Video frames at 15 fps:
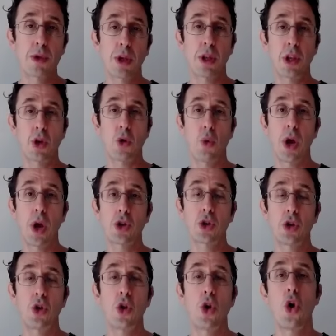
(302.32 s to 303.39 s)
and
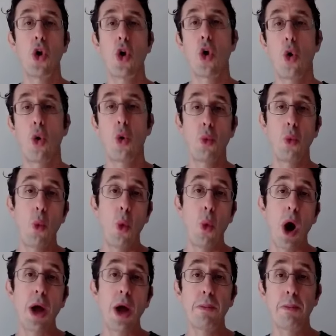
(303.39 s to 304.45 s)
equation on
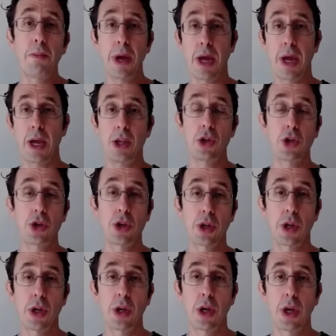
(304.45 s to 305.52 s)
one page
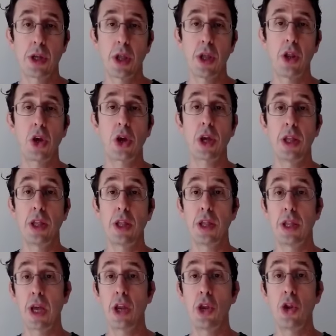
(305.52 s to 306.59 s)
that you can
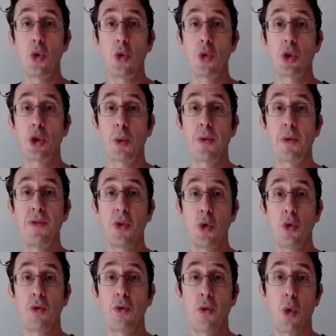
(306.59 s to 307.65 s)
then use to review
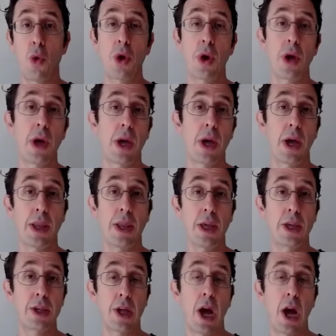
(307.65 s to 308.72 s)
for an
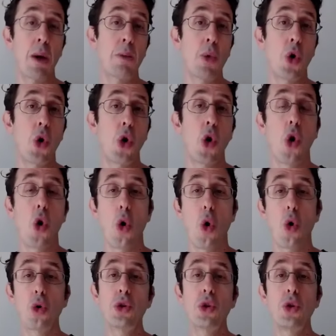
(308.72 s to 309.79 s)
exam
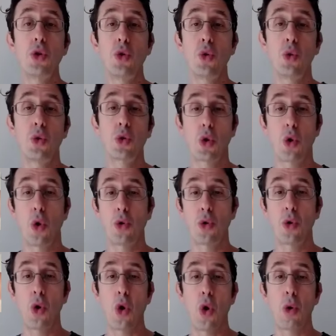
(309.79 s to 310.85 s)
or to use on a
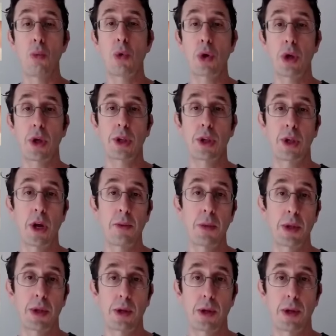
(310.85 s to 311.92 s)
homework assignment.